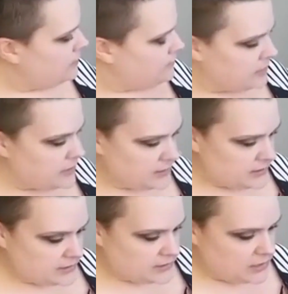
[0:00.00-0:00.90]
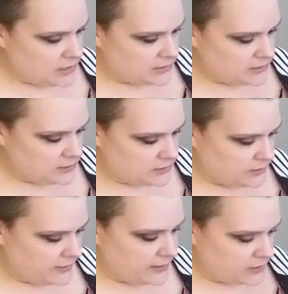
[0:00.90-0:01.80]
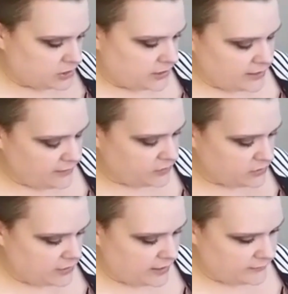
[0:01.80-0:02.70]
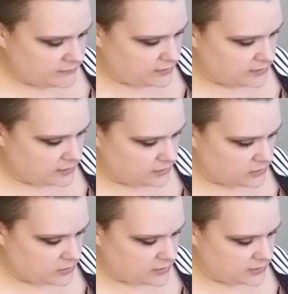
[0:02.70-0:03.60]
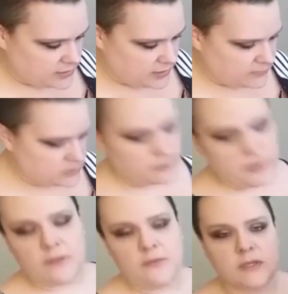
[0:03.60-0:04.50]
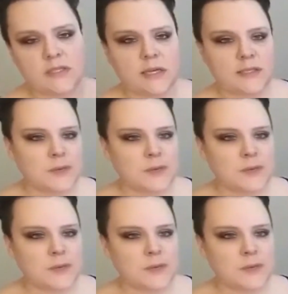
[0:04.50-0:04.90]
But this does not. So I'd actually have to dig and look to see how much I paid for these guys.